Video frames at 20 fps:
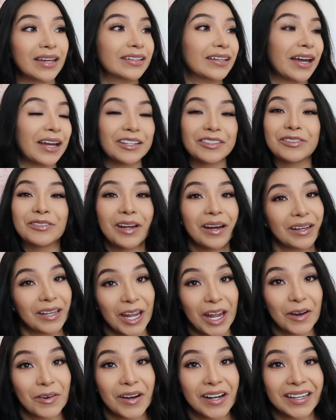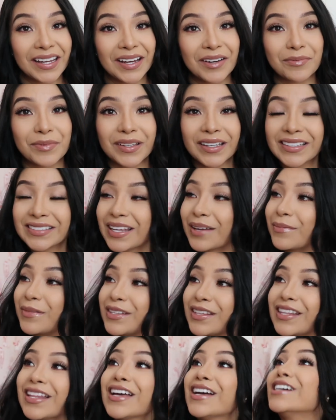and I do not care right now because I'm
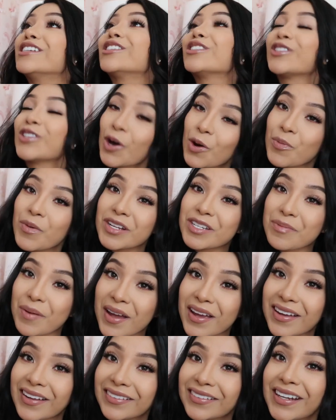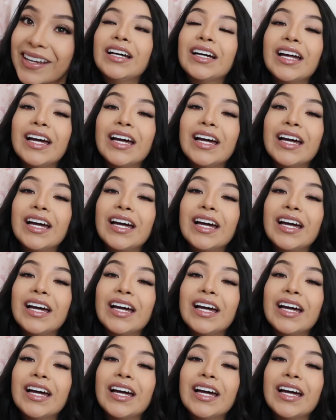in so much pain.